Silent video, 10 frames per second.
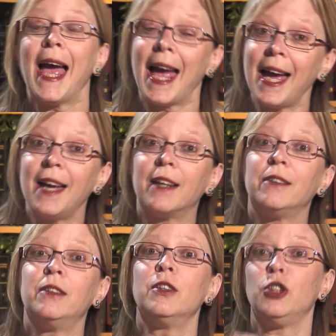
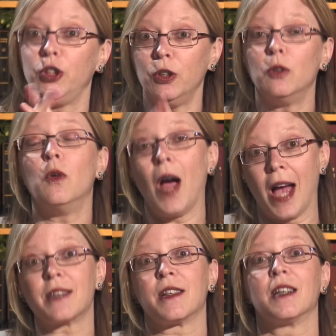and you
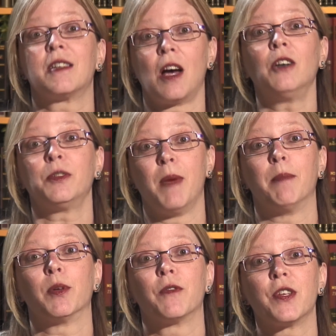as an adult
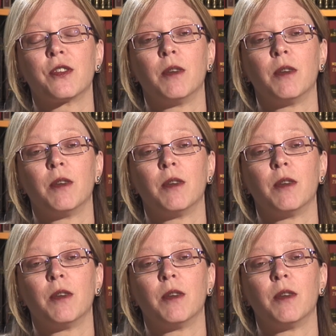member of this